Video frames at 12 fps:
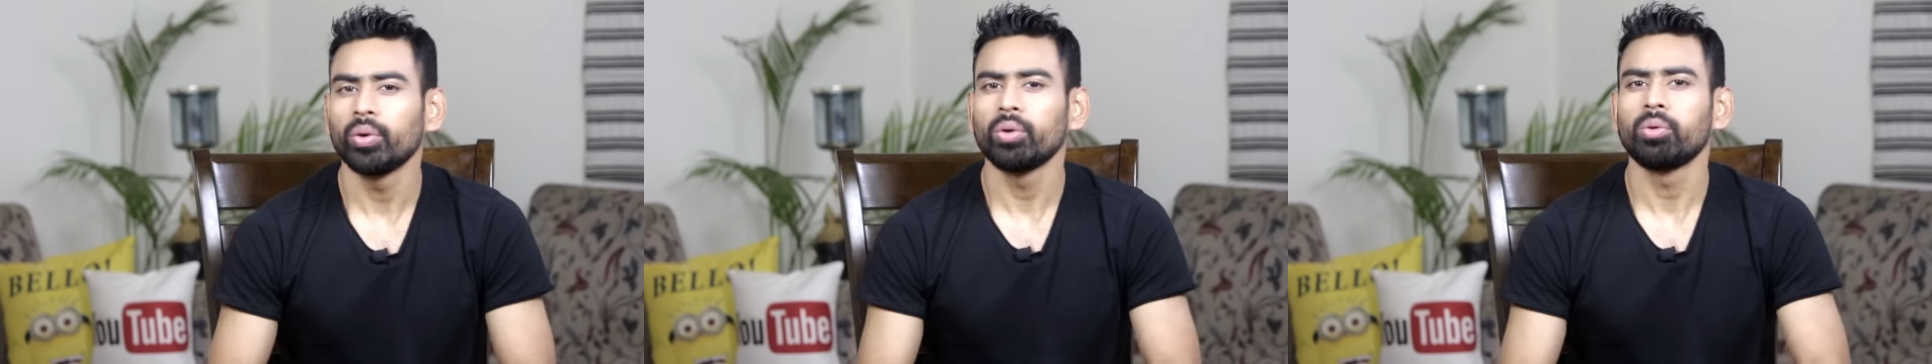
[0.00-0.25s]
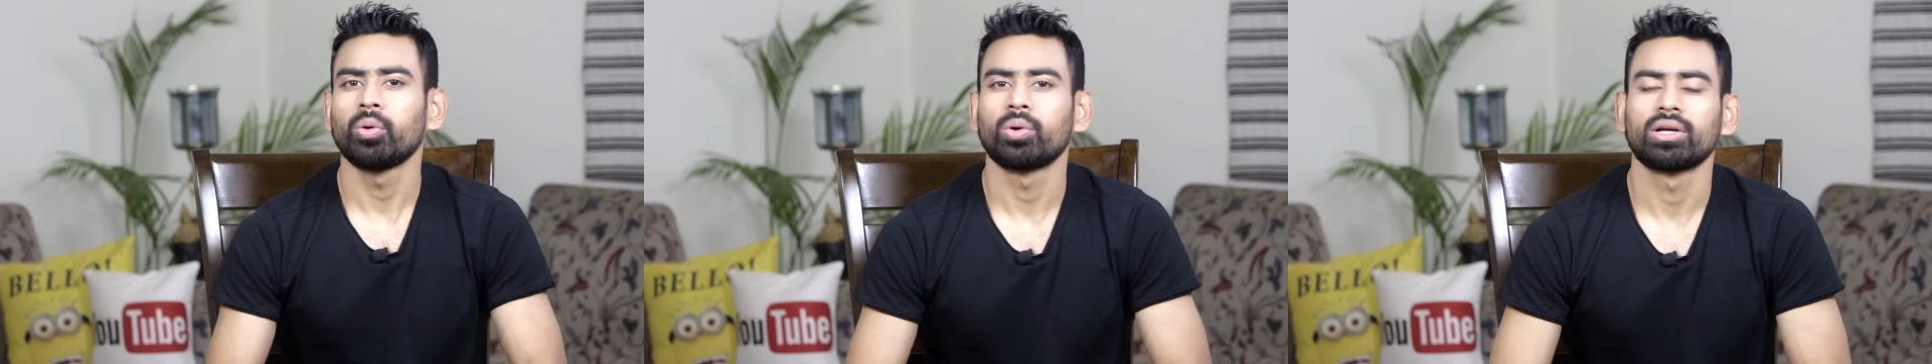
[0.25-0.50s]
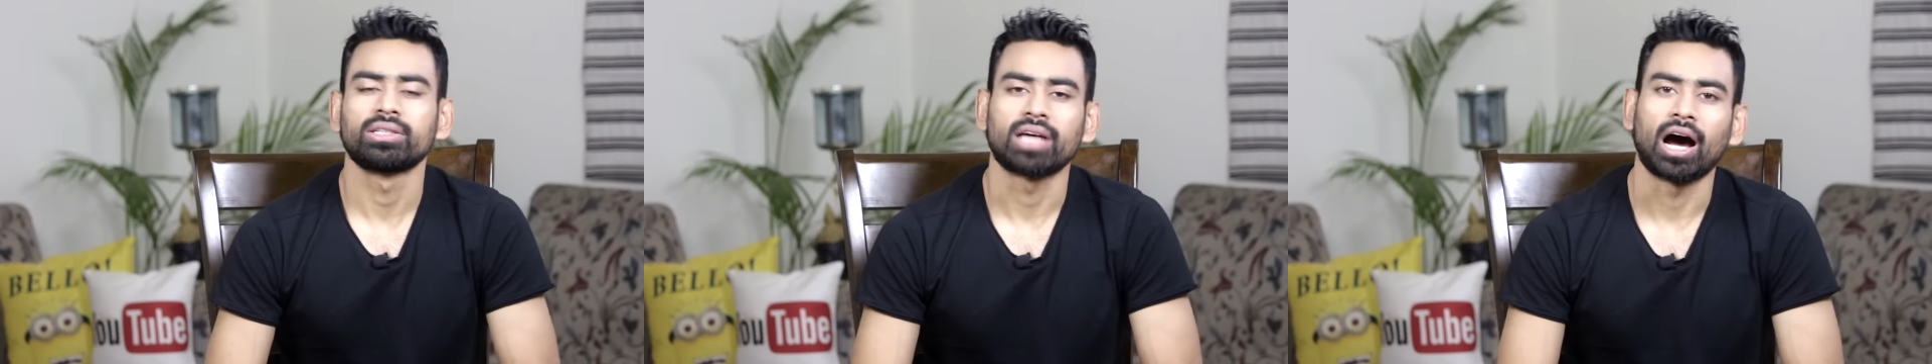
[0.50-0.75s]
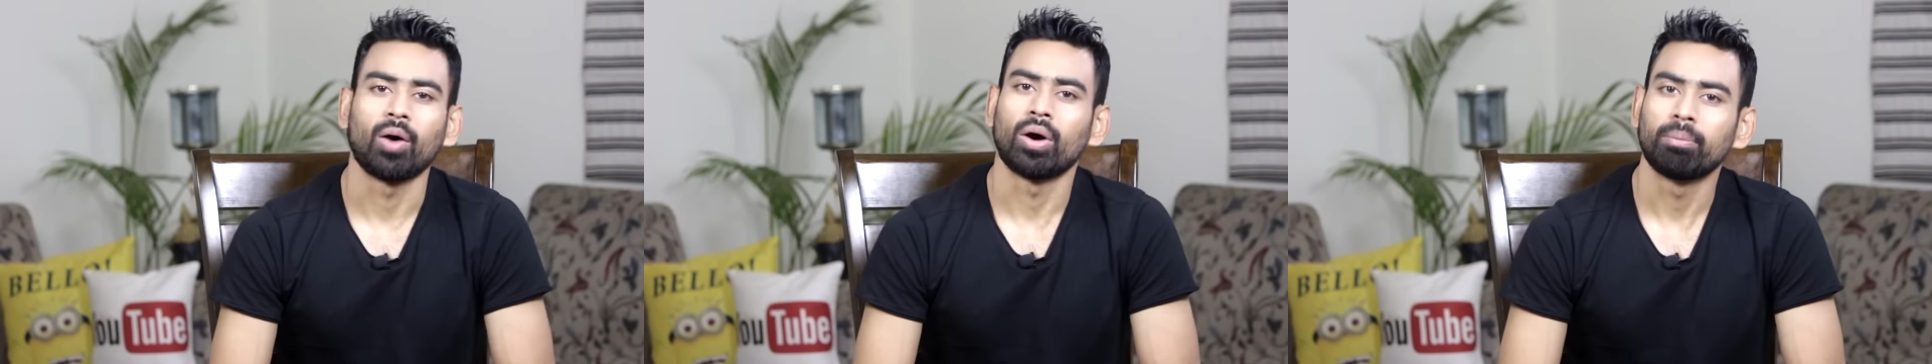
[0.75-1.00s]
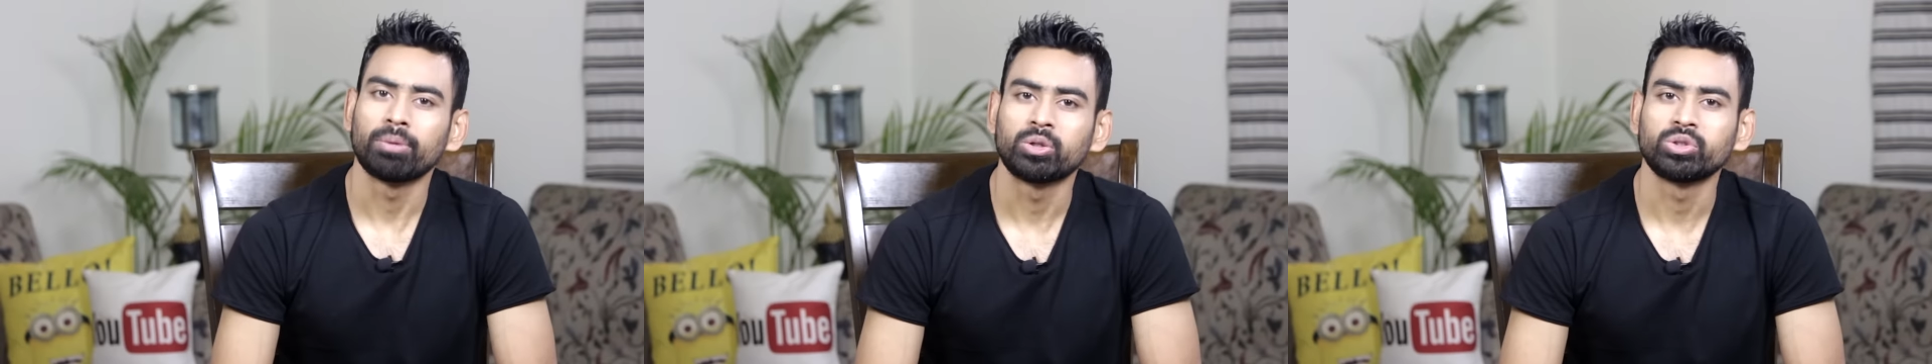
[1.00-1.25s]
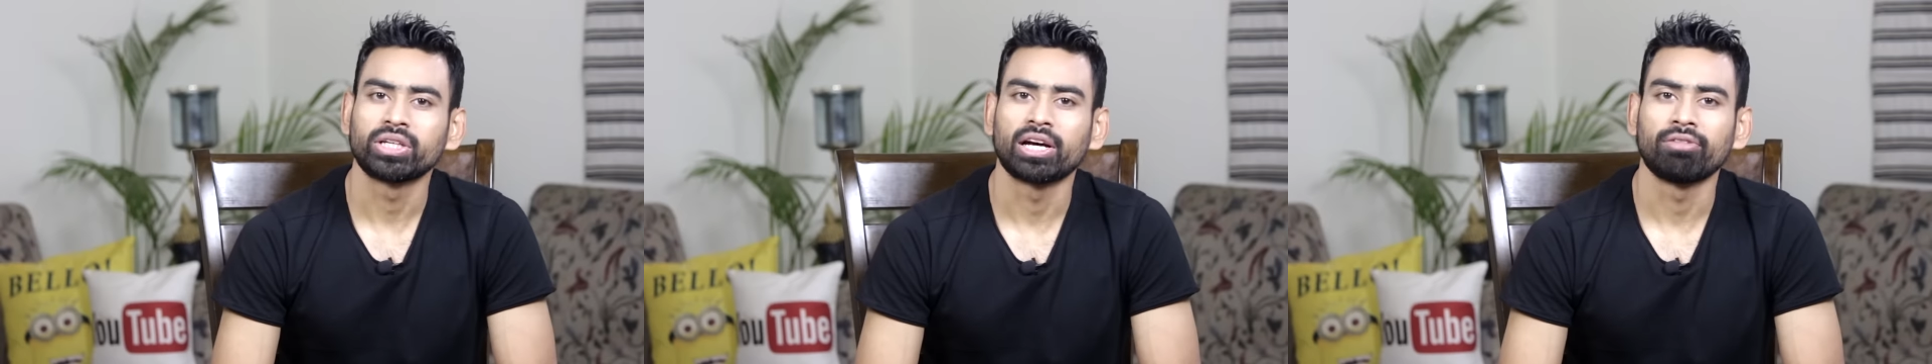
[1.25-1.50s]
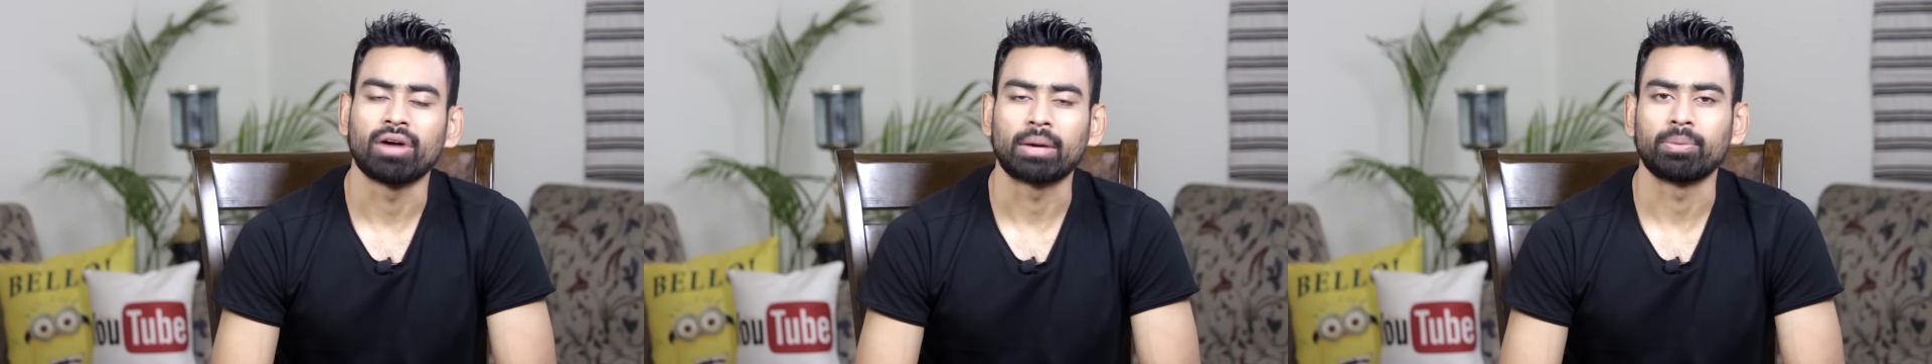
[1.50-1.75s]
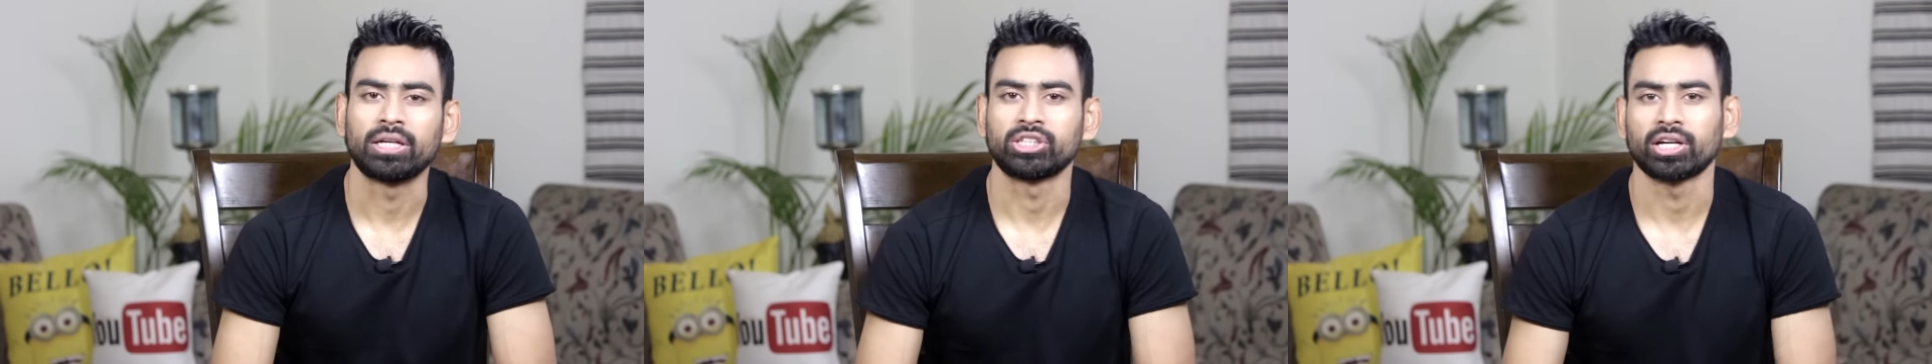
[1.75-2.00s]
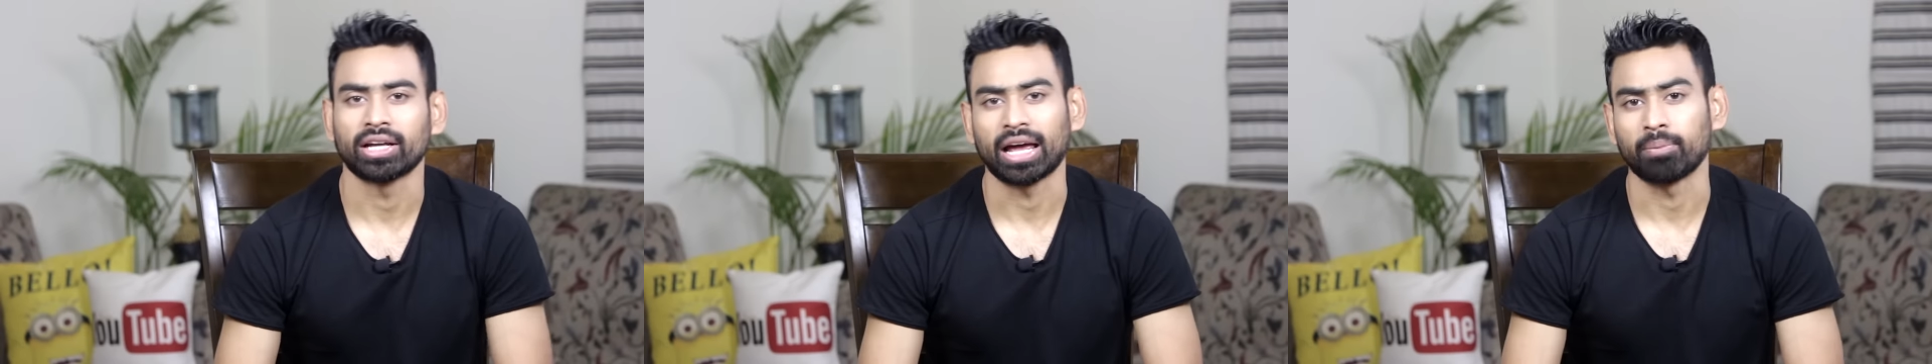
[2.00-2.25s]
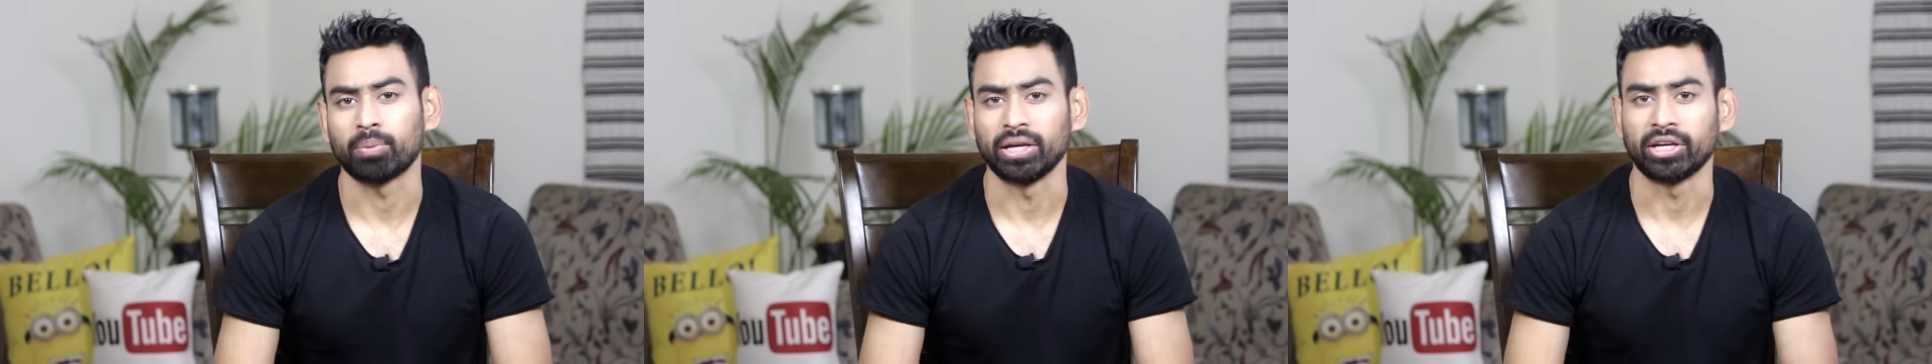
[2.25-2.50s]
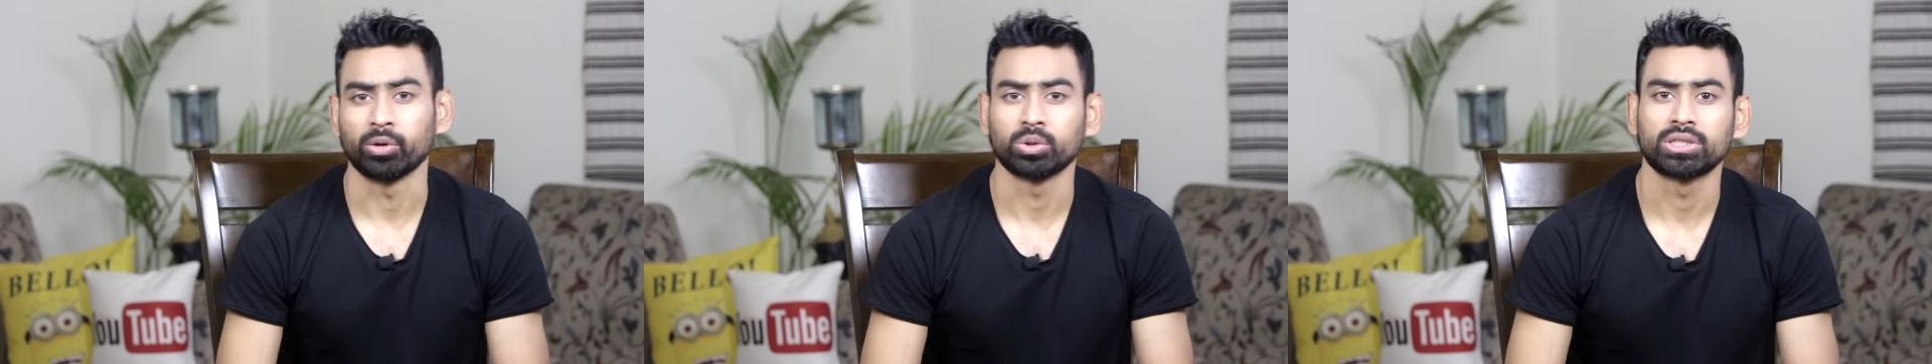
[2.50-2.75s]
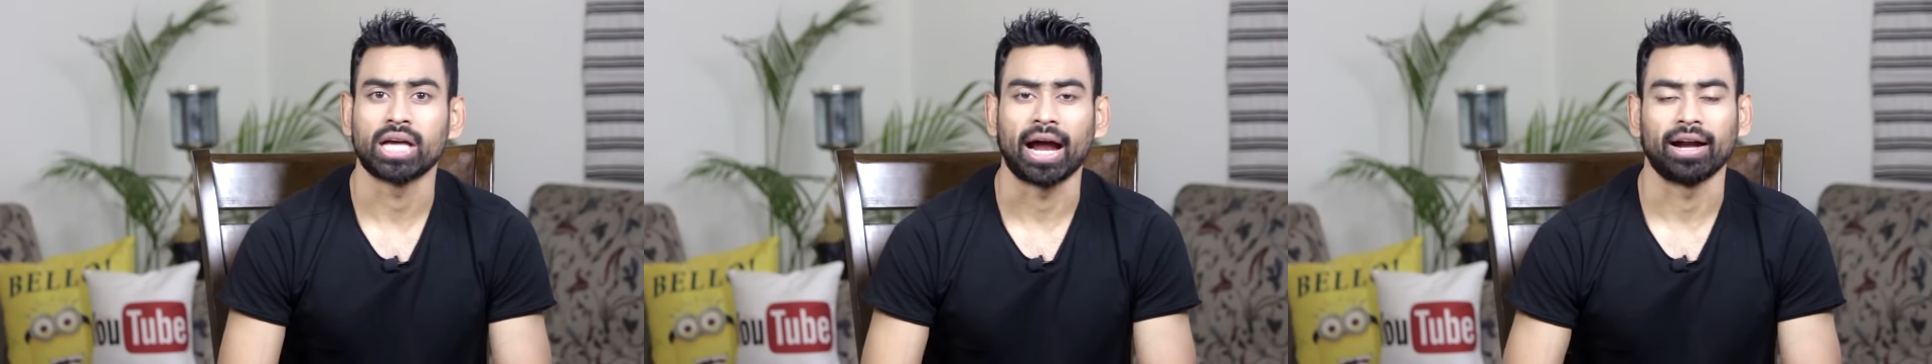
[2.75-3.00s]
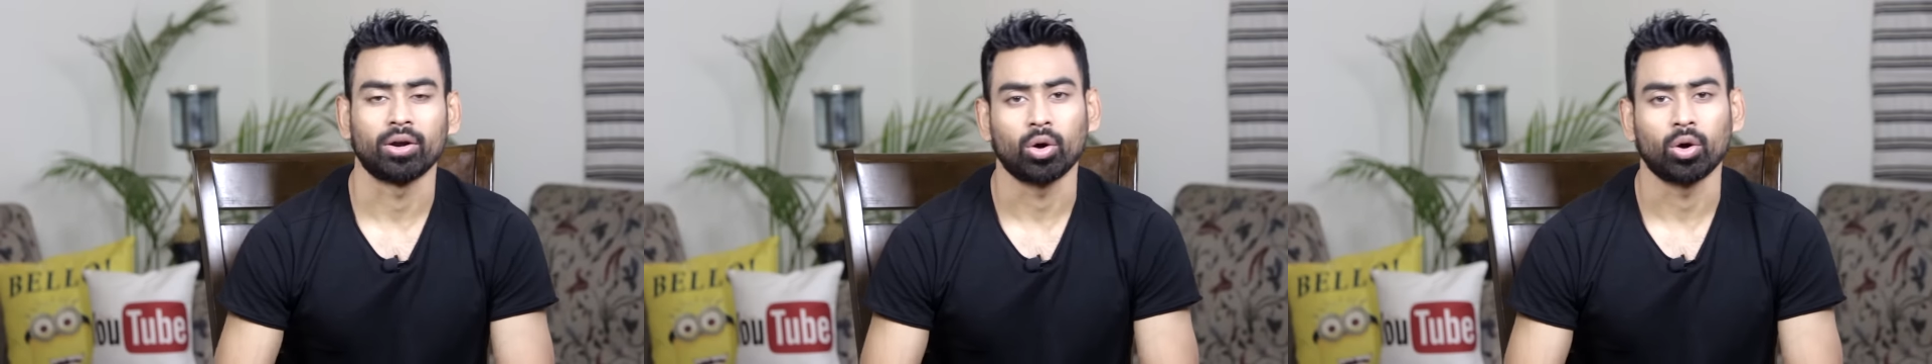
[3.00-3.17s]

Do you notice how a musical vibration can make you sad